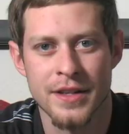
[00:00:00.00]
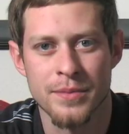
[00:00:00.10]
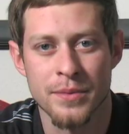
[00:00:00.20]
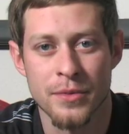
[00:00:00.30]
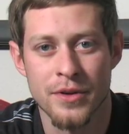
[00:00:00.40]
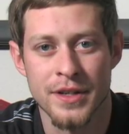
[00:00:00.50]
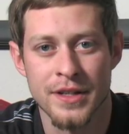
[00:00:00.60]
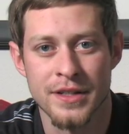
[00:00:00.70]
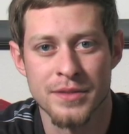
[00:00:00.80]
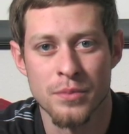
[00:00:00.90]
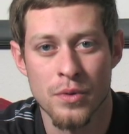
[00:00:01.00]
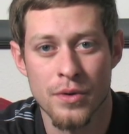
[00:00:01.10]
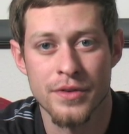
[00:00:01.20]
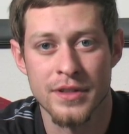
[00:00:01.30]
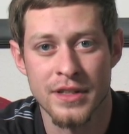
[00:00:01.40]
that McMurry has
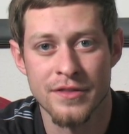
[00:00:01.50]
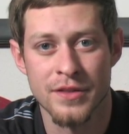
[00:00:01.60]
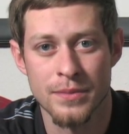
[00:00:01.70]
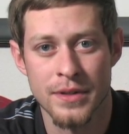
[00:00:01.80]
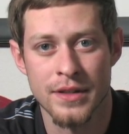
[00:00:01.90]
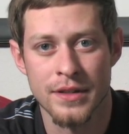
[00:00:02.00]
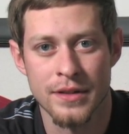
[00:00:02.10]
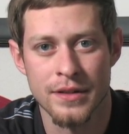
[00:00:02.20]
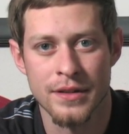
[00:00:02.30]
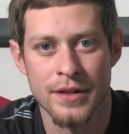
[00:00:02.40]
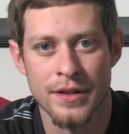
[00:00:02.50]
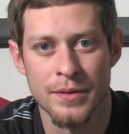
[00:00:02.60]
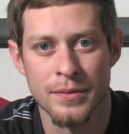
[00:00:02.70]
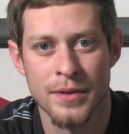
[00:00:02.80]
more than given me the